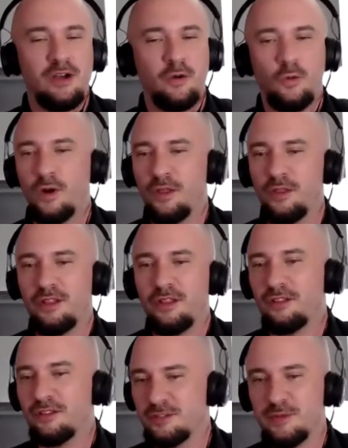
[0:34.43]
what
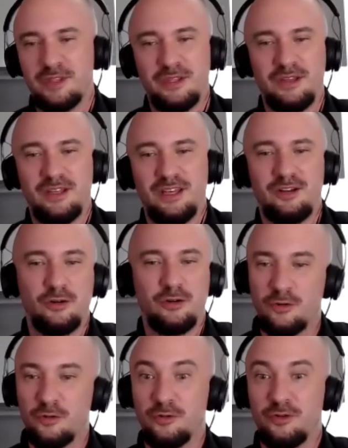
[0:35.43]
Elizabeth and her
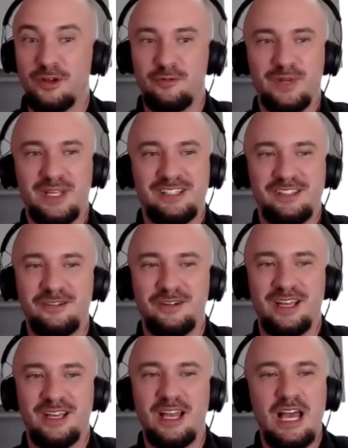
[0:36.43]
crew have been doing.